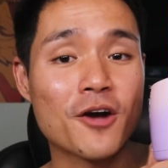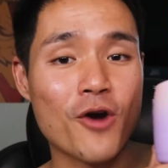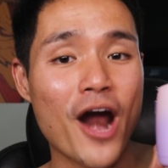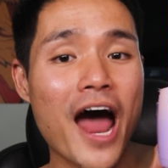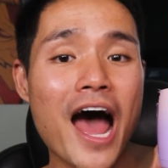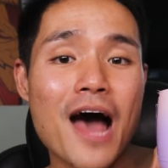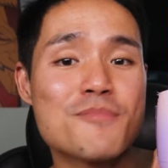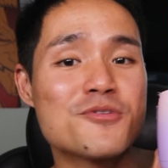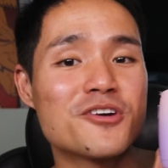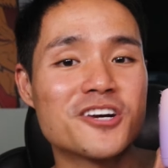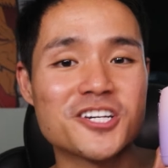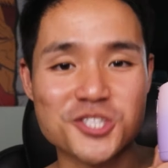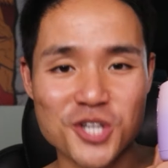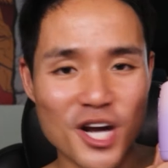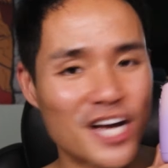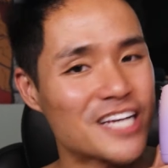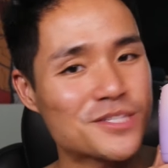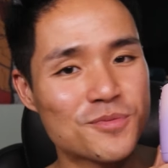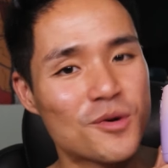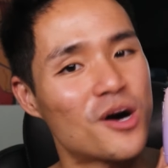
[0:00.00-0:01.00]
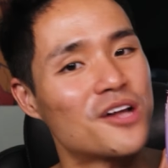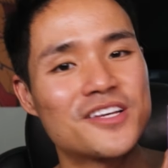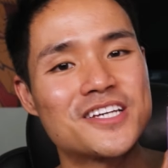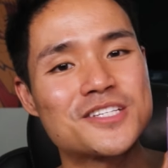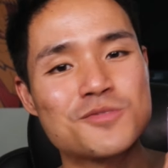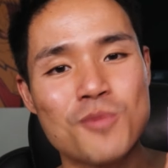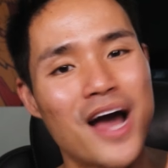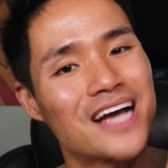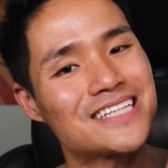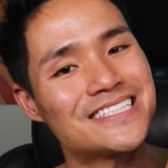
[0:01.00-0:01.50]
Grab your Tress
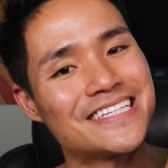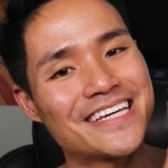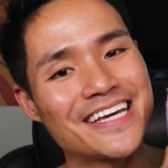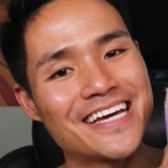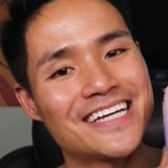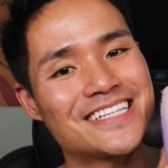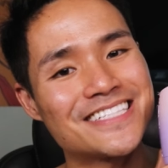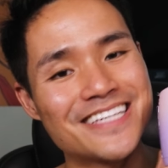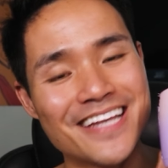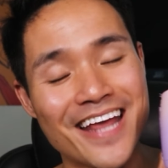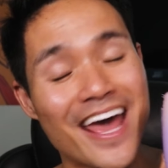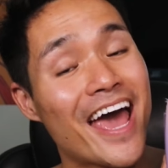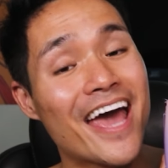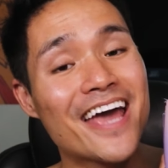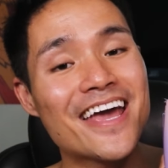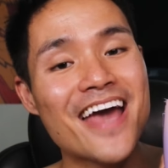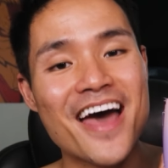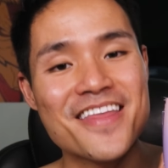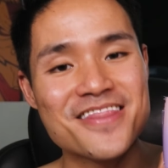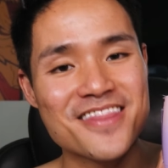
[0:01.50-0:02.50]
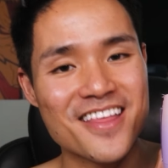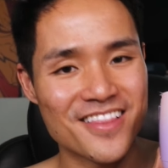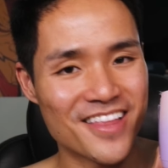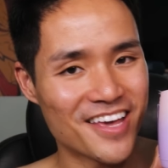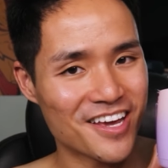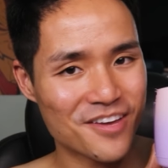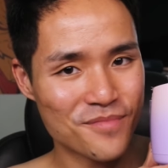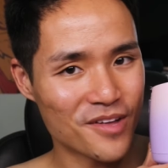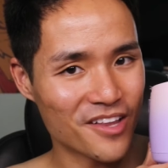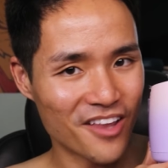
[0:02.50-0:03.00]
Wellness waxing kit today at the
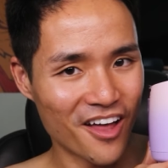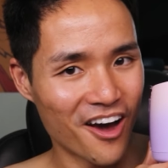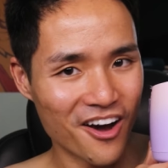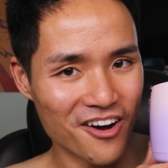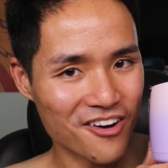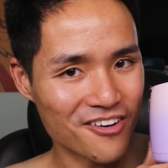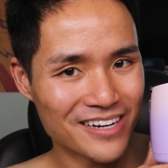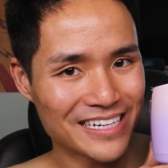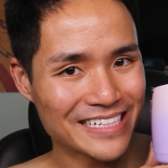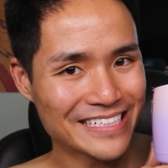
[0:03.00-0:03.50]
link below.